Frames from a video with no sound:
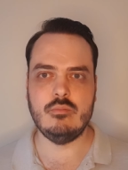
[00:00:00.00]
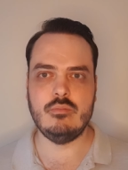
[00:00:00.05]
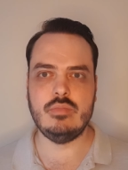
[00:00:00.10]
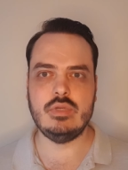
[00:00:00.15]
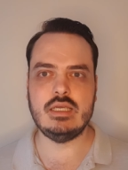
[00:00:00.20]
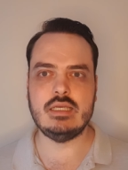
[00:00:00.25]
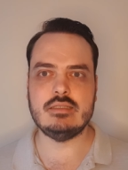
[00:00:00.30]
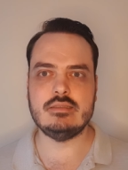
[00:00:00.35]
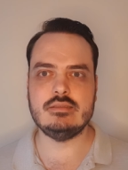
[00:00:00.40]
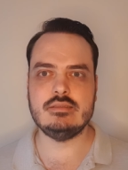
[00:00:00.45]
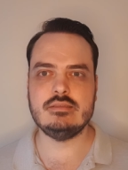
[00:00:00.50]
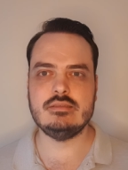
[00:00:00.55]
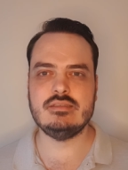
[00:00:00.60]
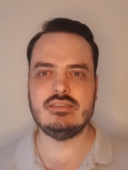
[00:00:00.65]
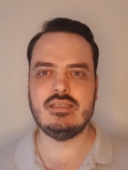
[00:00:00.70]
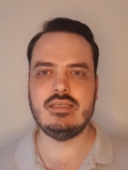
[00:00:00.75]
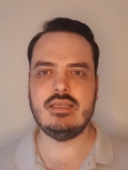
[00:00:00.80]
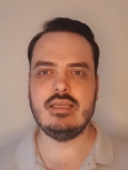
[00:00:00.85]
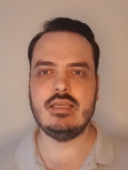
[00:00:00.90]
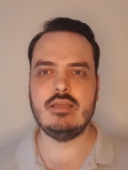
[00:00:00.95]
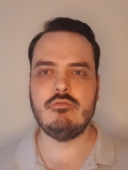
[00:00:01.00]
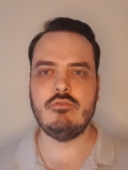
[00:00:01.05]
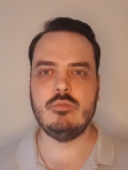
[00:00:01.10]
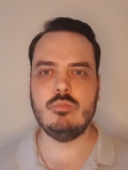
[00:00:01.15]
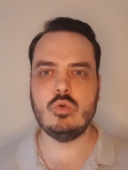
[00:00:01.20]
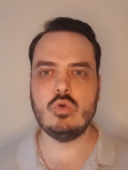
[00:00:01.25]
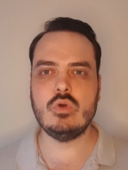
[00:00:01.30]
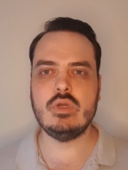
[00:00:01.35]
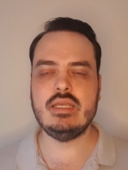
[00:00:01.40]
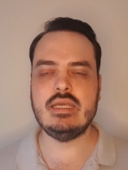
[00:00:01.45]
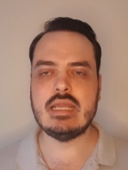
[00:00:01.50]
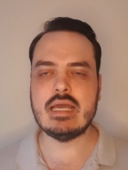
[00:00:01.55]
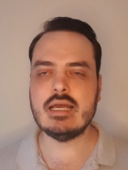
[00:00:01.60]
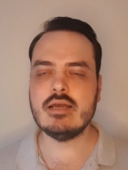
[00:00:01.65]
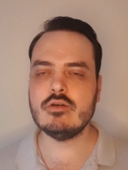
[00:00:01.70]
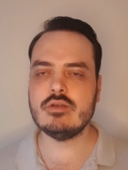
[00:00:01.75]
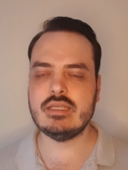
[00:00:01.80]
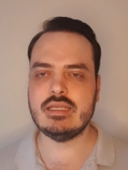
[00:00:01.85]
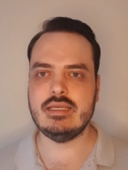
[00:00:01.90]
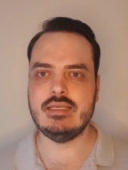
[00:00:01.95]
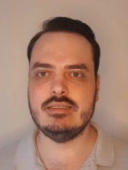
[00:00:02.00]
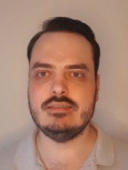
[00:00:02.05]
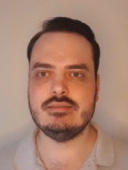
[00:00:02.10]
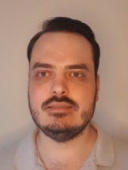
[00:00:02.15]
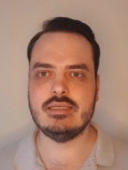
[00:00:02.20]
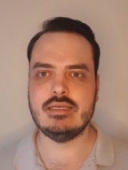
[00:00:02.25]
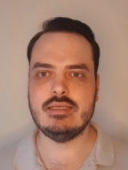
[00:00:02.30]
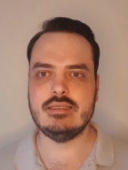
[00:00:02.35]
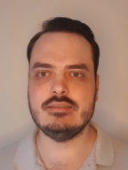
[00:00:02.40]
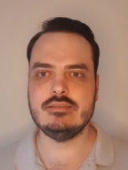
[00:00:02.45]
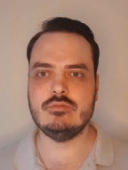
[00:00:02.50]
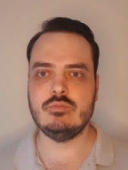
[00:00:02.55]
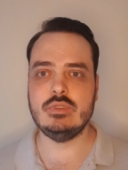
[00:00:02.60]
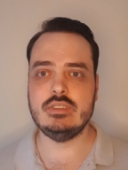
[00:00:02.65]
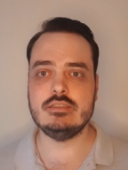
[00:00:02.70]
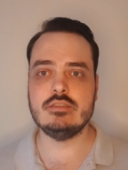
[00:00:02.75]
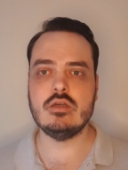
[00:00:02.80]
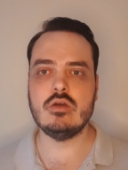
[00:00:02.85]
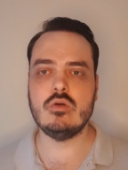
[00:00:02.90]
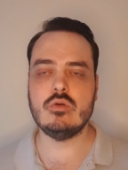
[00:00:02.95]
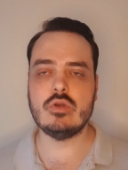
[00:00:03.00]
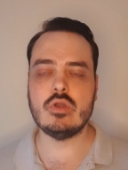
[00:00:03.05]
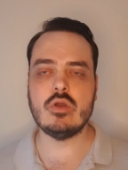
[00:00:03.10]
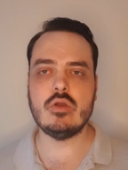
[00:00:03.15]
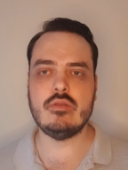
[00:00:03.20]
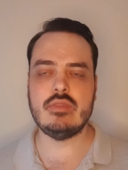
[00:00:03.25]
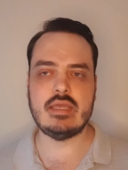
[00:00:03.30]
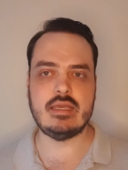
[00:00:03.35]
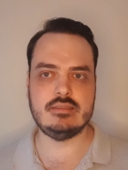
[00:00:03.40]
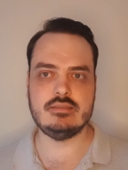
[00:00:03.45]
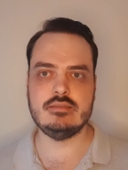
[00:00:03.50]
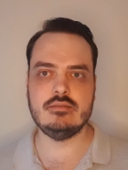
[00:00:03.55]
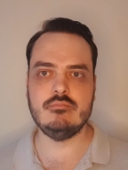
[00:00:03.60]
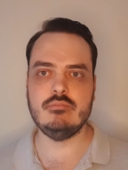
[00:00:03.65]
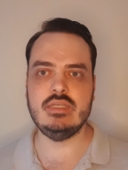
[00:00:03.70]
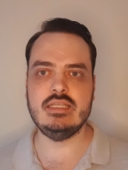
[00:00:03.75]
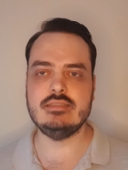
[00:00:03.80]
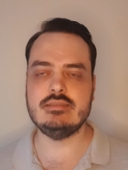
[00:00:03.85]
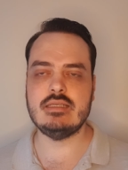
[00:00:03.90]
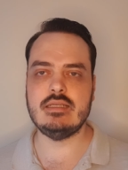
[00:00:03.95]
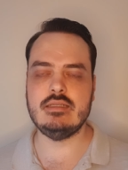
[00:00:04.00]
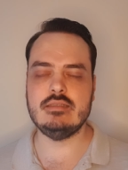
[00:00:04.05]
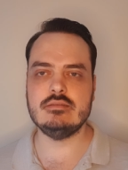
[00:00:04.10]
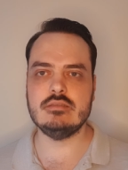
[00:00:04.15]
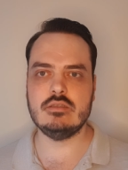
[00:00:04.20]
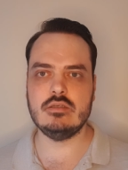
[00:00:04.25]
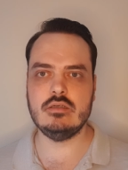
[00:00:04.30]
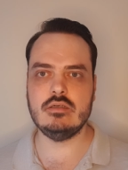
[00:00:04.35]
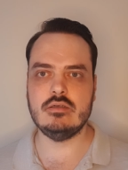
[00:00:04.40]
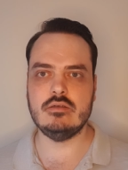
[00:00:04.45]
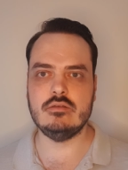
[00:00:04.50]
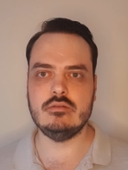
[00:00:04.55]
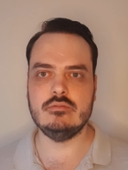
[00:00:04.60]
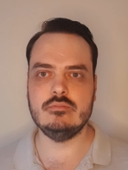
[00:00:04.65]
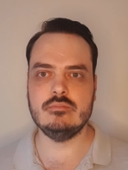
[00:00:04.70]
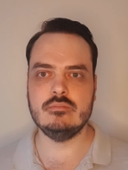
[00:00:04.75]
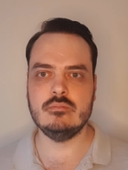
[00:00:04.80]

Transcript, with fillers: But if a boy nowadays does, we're told, oh, that means that he's a girl.